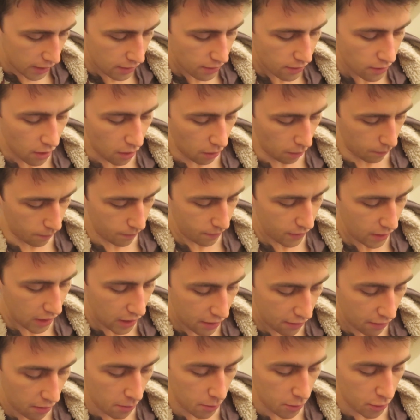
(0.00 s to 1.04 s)
So,
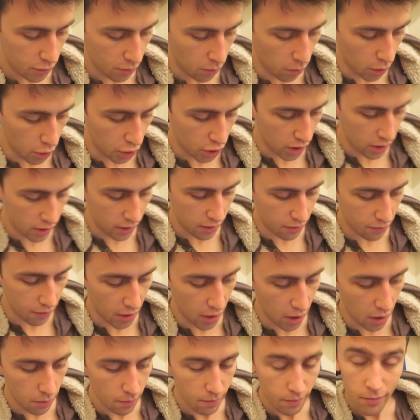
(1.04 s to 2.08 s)
thank you very much for watching this
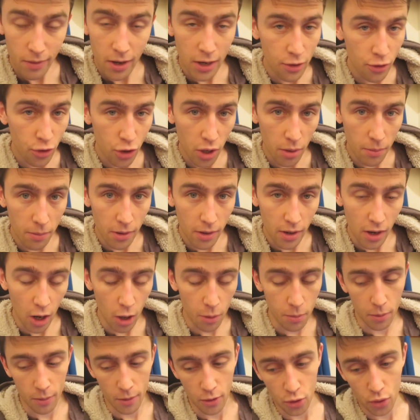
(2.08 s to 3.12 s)
video, ladies and gentlemen. I
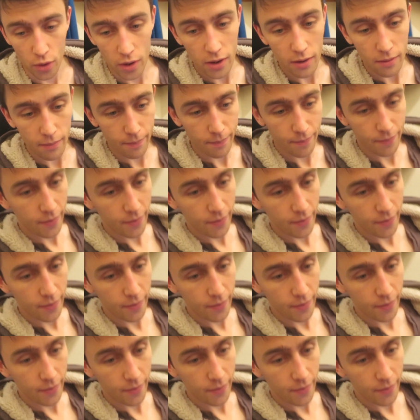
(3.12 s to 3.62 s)
hope you enjoyed it.